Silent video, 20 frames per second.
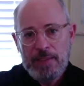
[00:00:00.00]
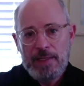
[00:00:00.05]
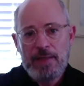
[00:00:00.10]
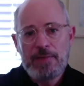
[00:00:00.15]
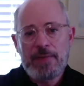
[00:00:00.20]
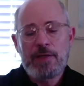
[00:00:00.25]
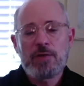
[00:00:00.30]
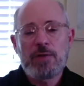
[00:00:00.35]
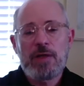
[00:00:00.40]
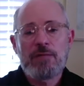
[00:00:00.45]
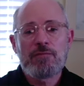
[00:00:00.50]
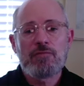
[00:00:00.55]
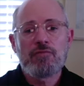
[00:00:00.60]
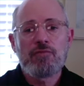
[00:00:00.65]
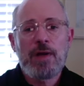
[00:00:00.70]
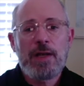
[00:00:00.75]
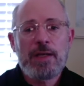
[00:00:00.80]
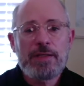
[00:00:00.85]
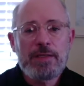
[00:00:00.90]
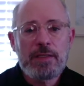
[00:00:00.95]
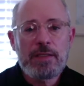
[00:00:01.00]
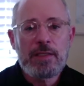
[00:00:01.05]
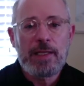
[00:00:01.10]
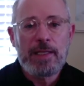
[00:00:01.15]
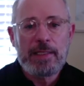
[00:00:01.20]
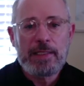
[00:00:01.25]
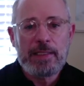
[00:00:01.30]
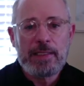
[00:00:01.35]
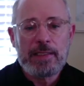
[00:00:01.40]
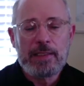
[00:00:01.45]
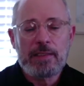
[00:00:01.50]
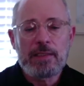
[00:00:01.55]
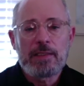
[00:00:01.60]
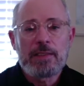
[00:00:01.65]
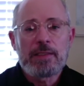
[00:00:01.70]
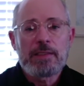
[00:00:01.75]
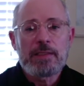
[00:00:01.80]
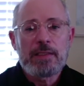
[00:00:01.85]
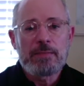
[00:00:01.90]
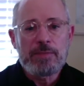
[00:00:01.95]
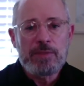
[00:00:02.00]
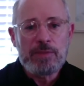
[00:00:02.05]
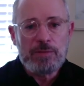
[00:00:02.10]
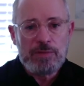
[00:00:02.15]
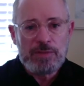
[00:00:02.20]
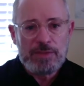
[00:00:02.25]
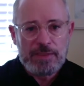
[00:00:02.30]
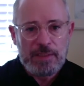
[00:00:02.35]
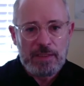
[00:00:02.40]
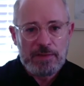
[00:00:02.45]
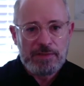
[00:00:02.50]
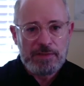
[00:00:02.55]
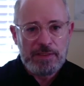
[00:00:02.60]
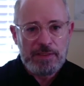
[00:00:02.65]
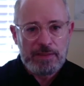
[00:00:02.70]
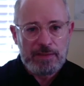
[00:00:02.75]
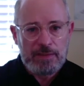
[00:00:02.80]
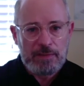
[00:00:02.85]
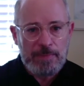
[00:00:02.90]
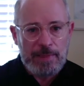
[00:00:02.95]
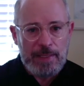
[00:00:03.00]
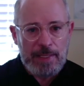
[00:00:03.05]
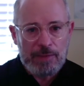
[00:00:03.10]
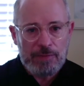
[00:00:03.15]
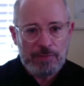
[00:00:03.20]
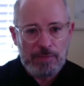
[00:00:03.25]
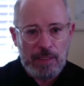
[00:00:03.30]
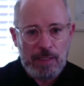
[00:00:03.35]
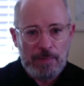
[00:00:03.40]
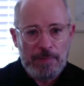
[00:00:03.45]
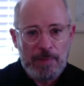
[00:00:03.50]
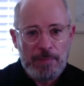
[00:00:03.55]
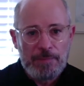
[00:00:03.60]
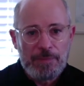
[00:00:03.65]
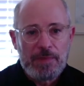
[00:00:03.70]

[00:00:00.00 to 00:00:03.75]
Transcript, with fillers: And then you have regulating immune cells sitting in the backdrop.